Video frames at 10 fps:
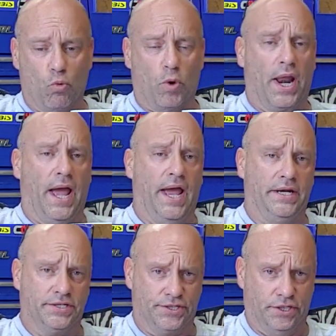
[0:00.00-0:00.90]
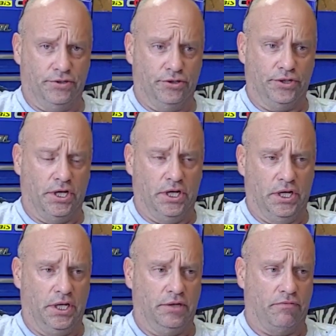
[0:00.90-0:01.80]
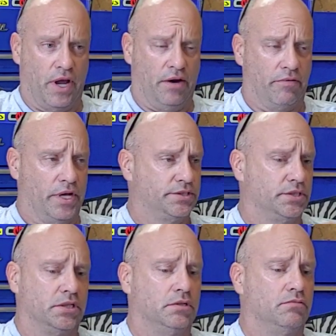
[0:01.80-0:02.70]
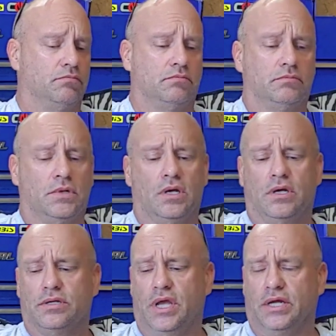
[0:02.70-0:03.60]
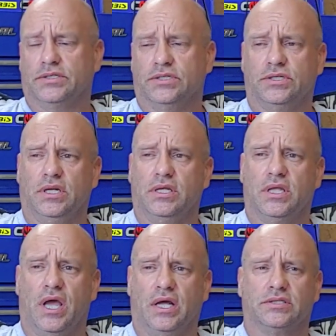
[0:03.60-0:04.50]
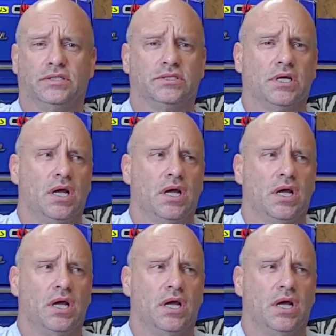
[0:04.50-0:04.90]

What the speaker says: When I had the cylinder done at Rat Racing in Texas City, Texas,